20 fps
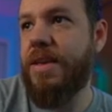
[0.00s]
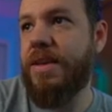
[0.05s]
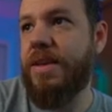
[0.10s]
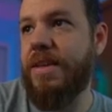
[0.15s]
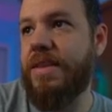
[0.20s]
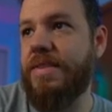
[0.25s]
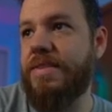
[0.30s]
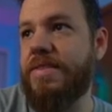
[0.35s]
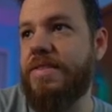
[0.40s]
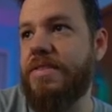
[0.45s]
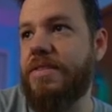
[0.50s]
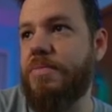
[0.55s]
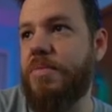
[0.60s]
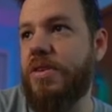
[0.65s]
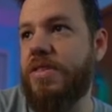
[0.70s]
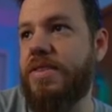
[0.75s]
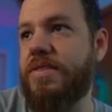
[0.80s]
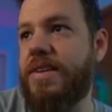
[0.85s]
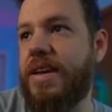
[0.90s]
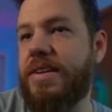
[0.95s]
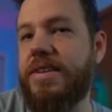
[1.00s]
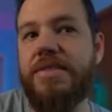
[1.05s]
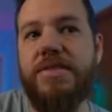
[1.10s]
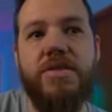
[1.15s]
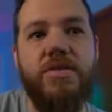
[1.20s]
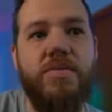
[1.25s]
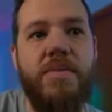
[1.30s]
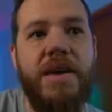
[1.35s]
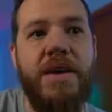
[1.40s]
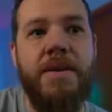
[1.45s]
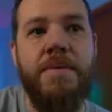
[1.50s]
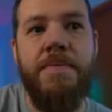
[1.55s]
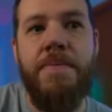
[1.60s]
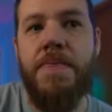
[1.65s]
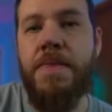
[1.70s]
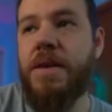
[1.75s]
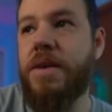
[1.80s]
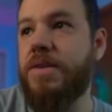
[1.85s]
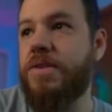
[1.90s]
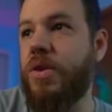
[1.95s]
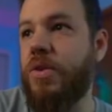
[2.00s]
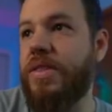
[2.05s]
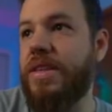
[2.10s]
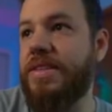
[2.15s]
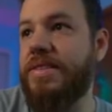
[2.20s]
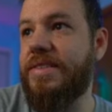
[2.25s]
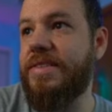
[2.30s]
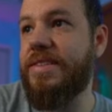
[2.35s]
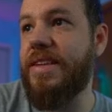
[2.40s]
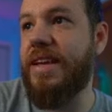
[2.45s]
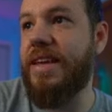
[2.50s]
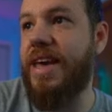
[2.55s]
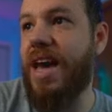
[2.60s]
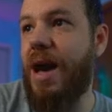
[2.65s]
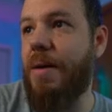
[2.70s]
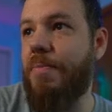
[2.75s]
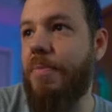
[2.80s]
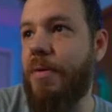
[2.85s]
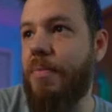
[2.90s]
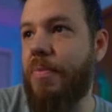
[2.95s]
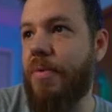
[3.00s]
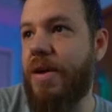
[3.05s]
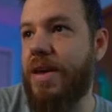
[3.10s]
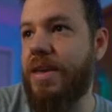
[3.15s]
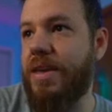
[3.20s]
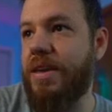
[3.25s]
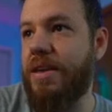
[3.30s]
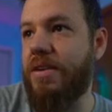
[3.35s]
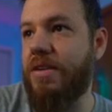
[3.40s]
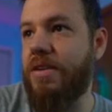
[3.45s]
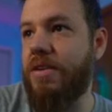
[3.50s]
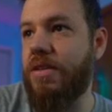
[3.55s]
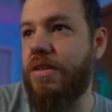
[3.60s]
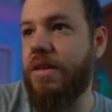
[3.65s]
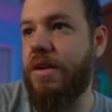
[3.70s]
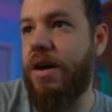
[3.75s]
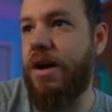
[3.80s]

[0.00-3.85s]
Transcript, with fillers: Guess this is as much as I could zoom in. So this is a gap up right here.